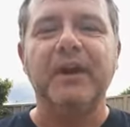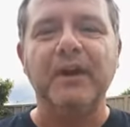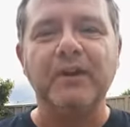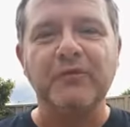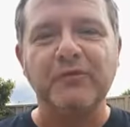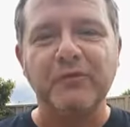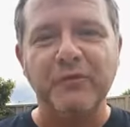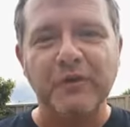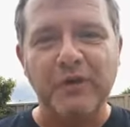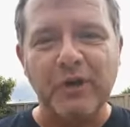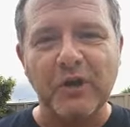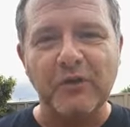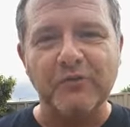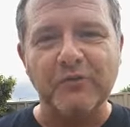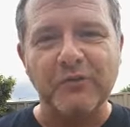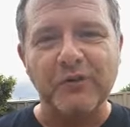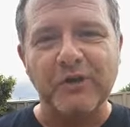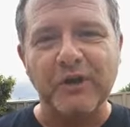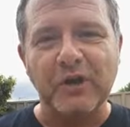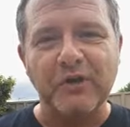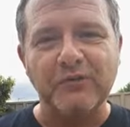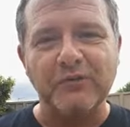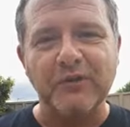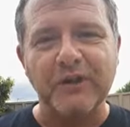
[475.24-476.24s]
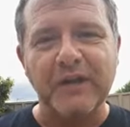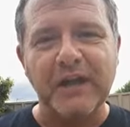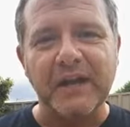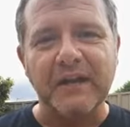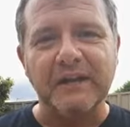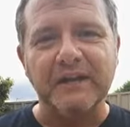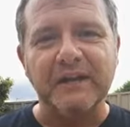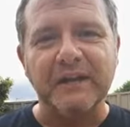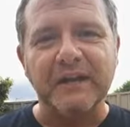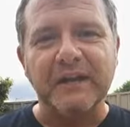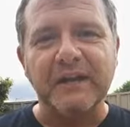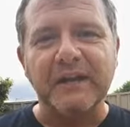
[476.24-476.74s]
over and over and over
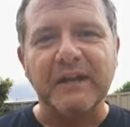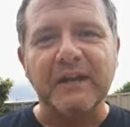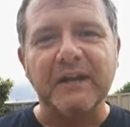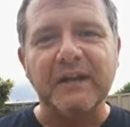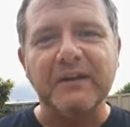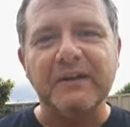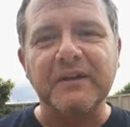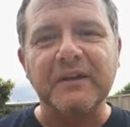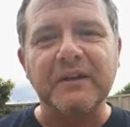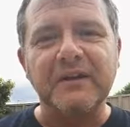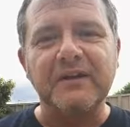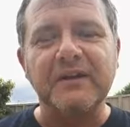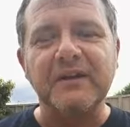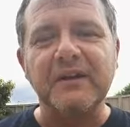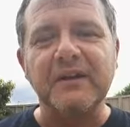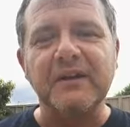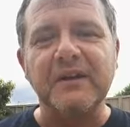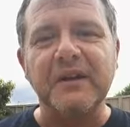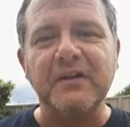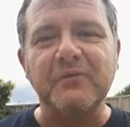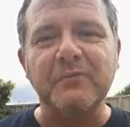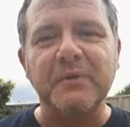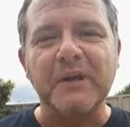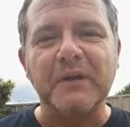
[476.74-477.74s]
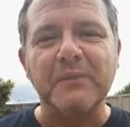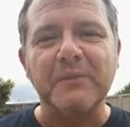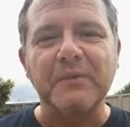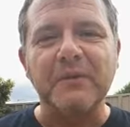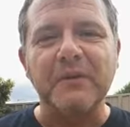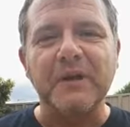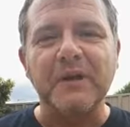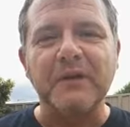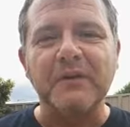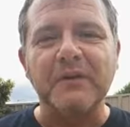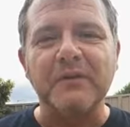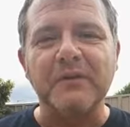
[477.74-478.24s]
again. And I know that the young
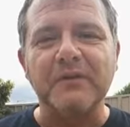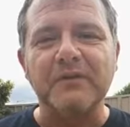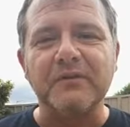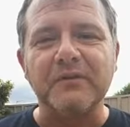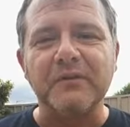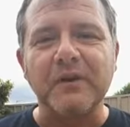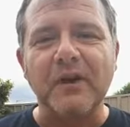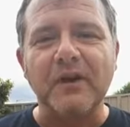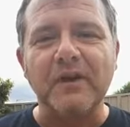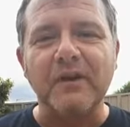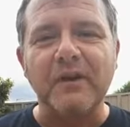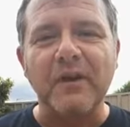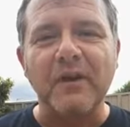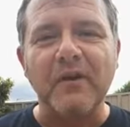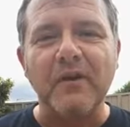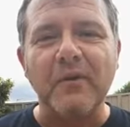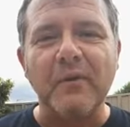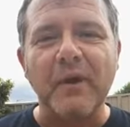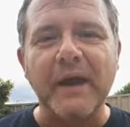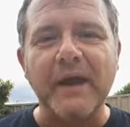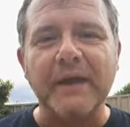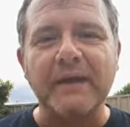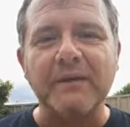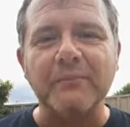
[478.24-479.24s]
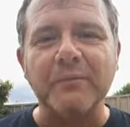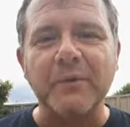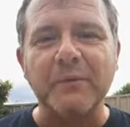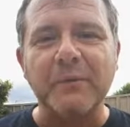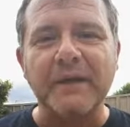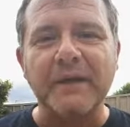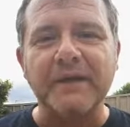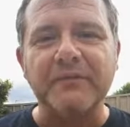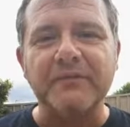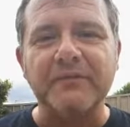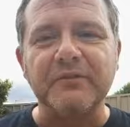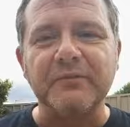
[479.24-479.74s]
people are going to, going to go away and
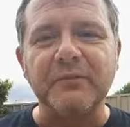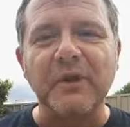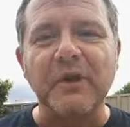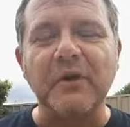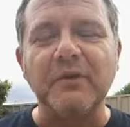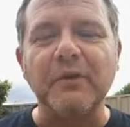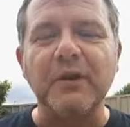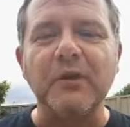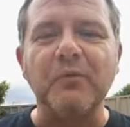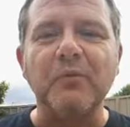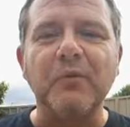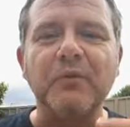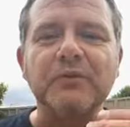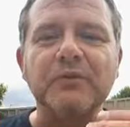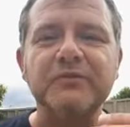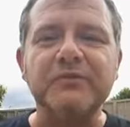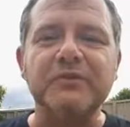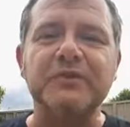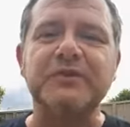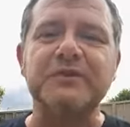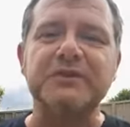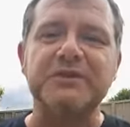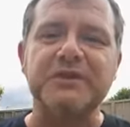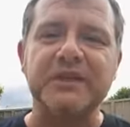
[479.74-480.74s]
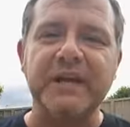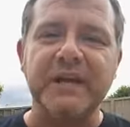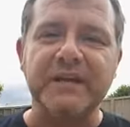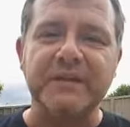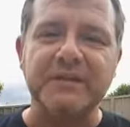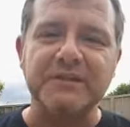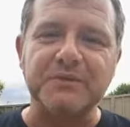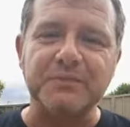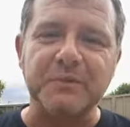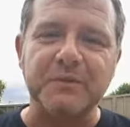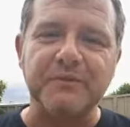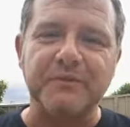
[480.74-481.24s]
implement this as well. And I wanted to
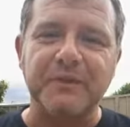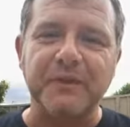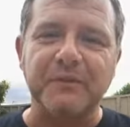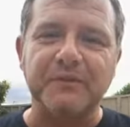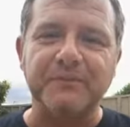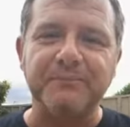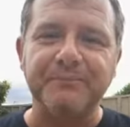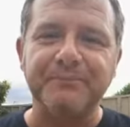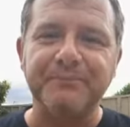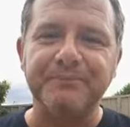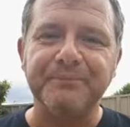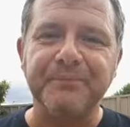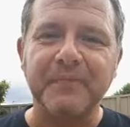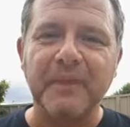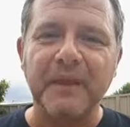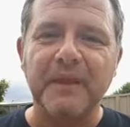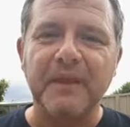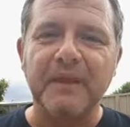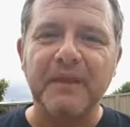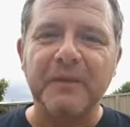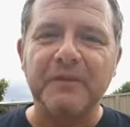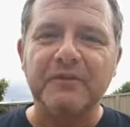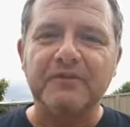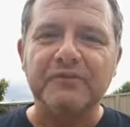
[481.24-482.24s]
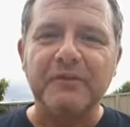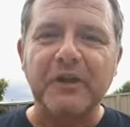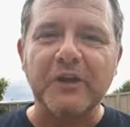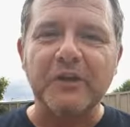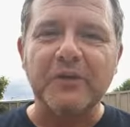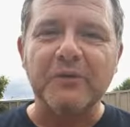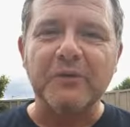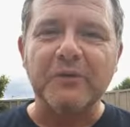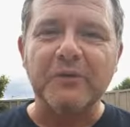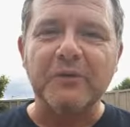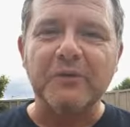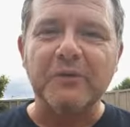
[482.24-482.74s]
share this with you.
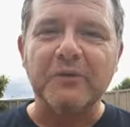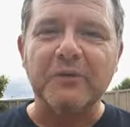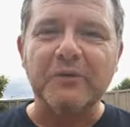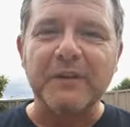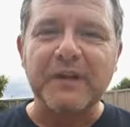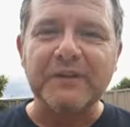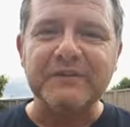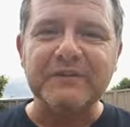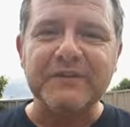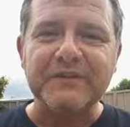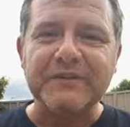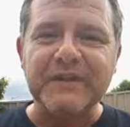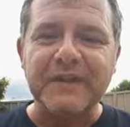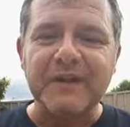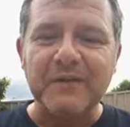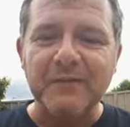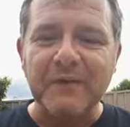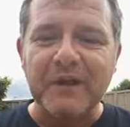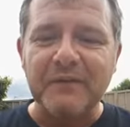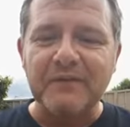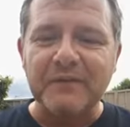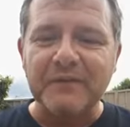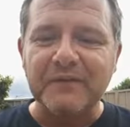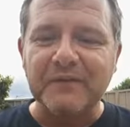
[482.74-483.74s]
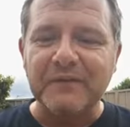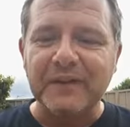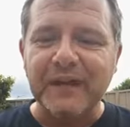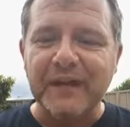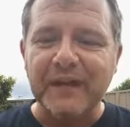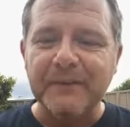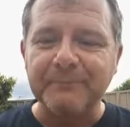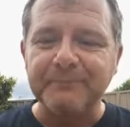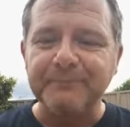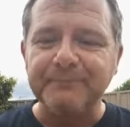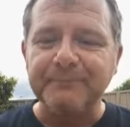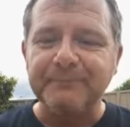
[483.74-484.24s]
So that's the takeaway for
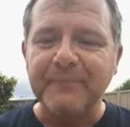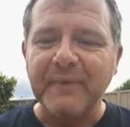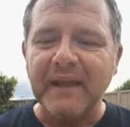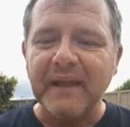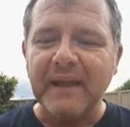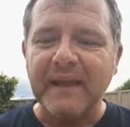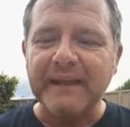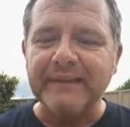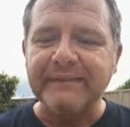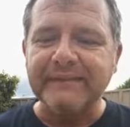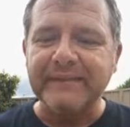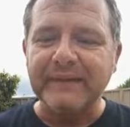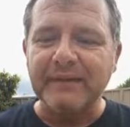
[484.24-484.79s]
today. Hey